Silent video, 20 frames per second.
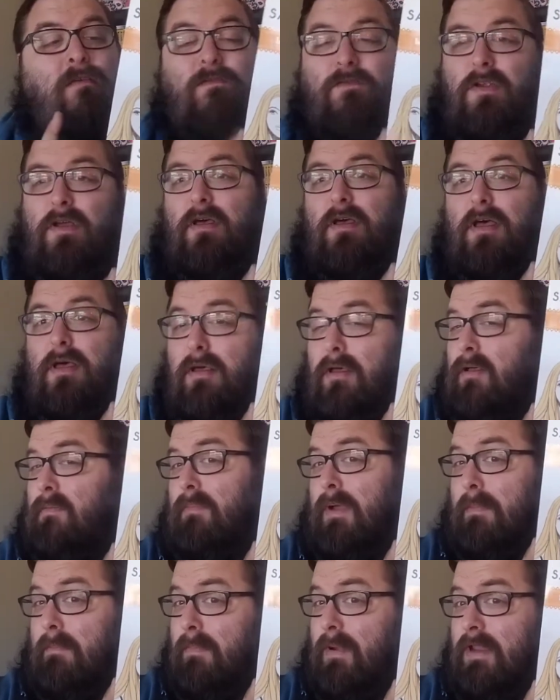
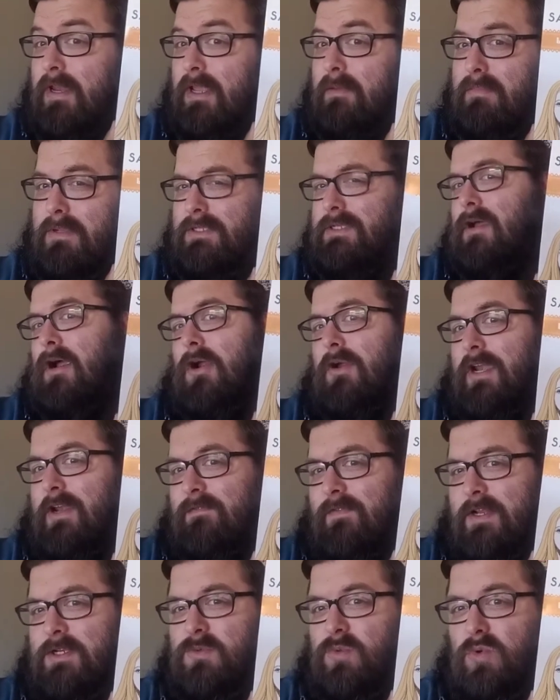My buddy, Bizarre
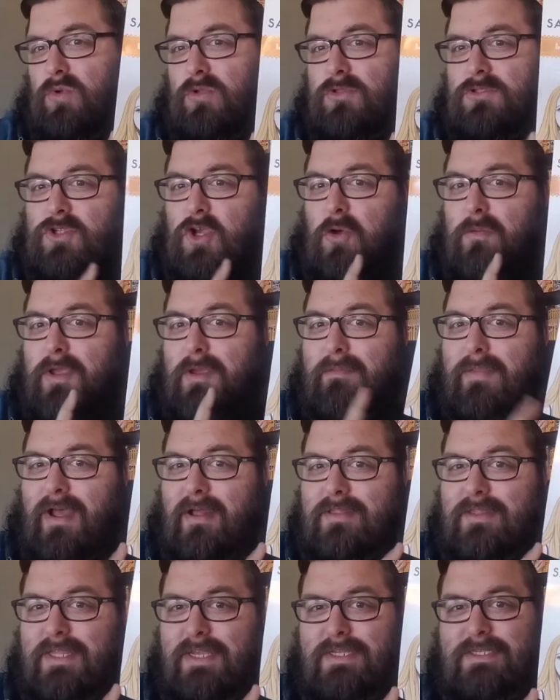Individual, told me
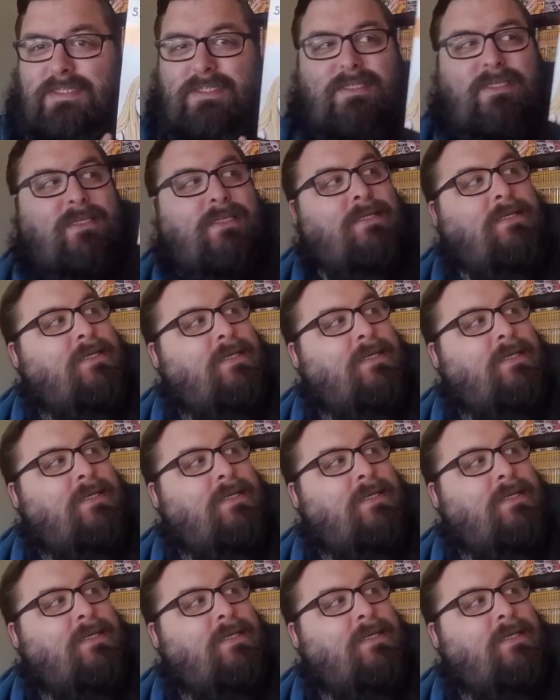about this.